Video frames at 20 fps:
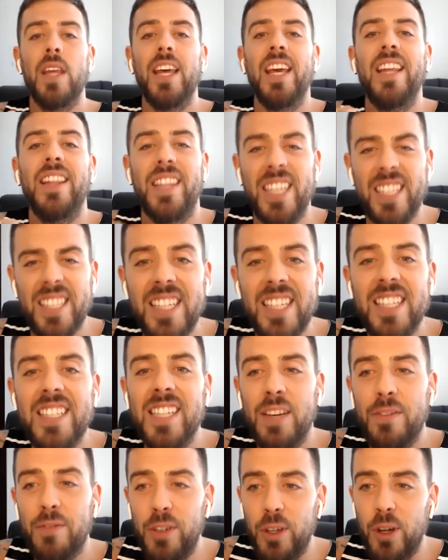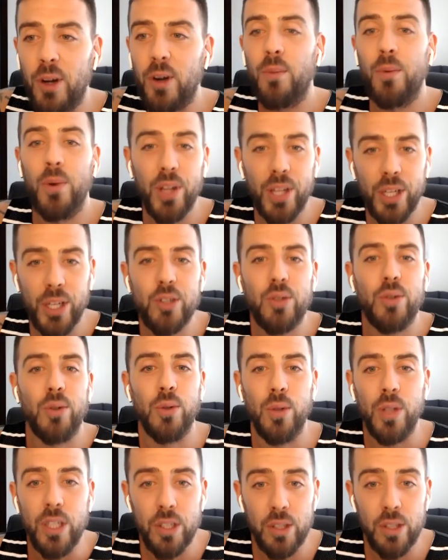this is if you're really
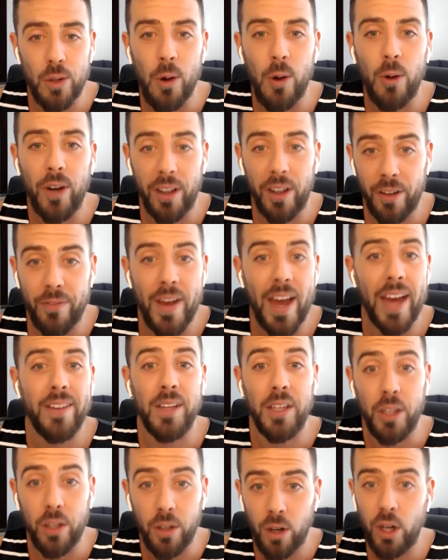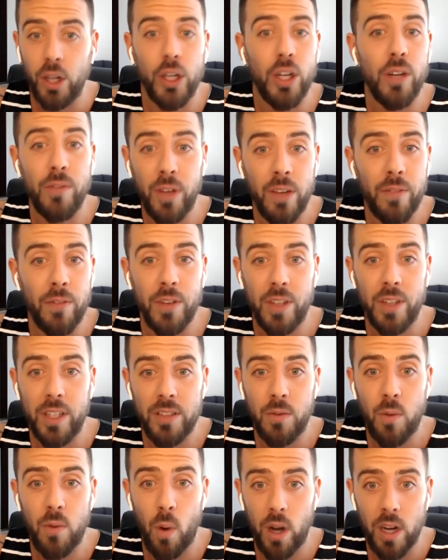truly sold on the fact that you're a good fit for
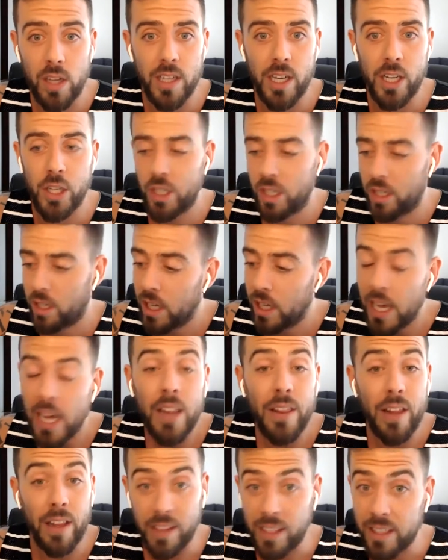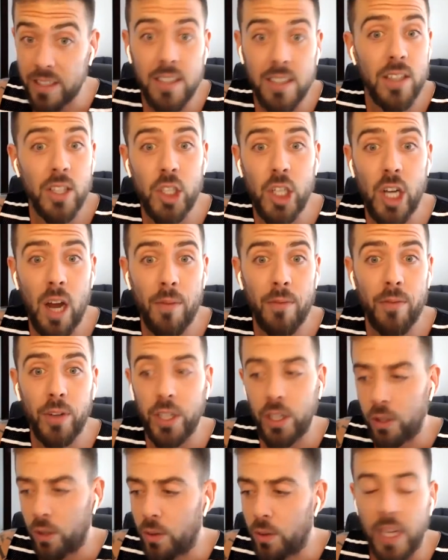this organization, that this is the job for
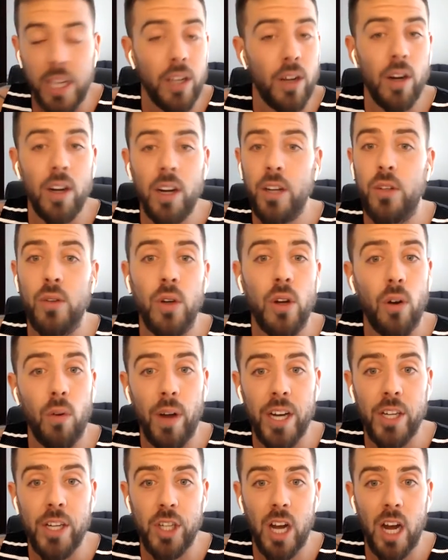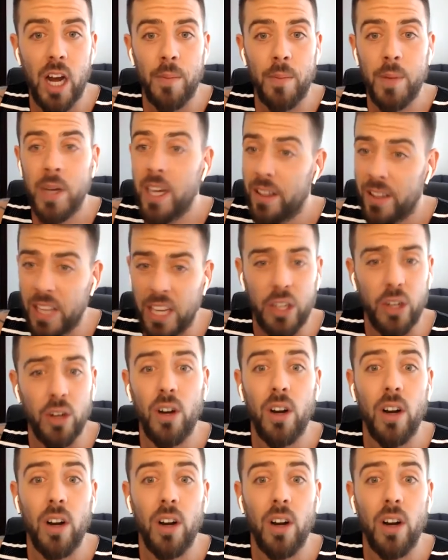you, that you're going to do a great job, that you're